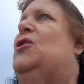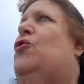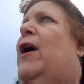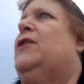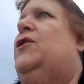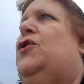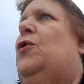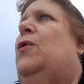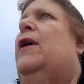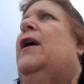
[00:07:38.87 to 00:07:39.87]
been trying to
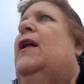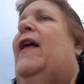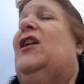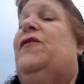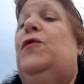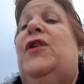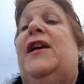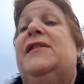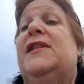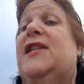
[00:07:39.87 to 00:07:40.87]
do last few
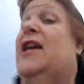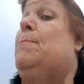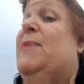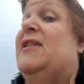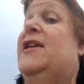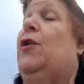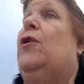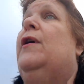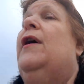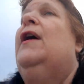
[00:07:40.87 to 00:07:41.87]
days is keep
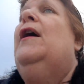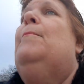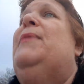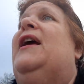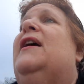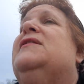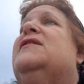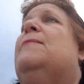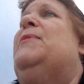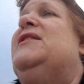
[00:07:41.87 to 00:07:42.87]
busier, because
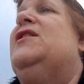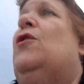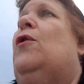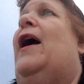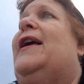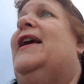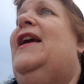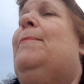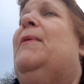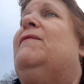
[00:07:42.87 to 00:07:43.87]
the busier I
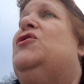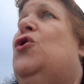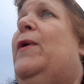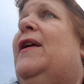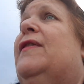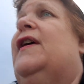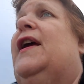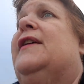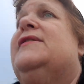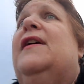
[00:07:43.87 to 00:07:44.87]
keep and doing
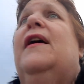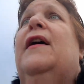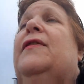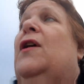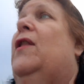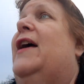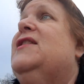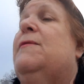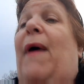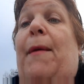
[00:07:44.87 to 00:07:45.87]
things, the
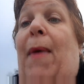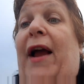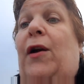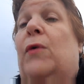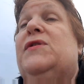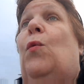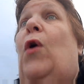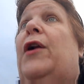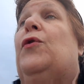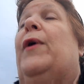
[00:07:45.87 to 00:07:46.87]
less my mind goes
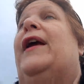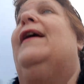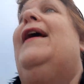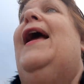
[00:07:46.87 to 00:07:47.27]
a-wandering.